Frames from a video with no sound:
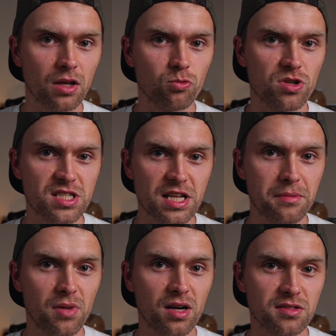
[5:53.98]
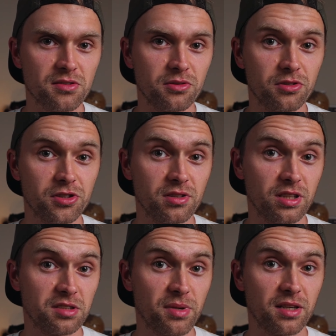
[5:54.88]
it was 10 bucks, so you shouldn't
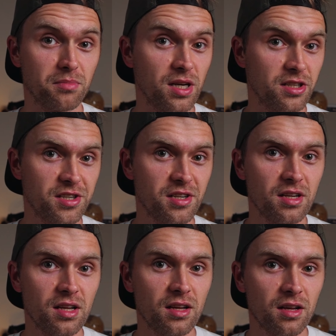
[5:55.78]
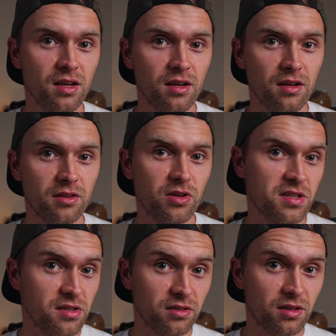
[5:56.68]
expect much. You can
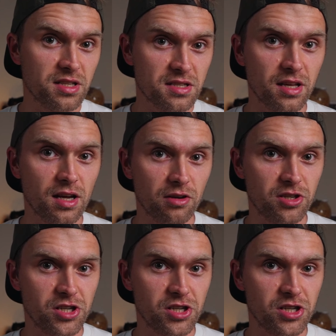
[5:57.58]
certainly see how the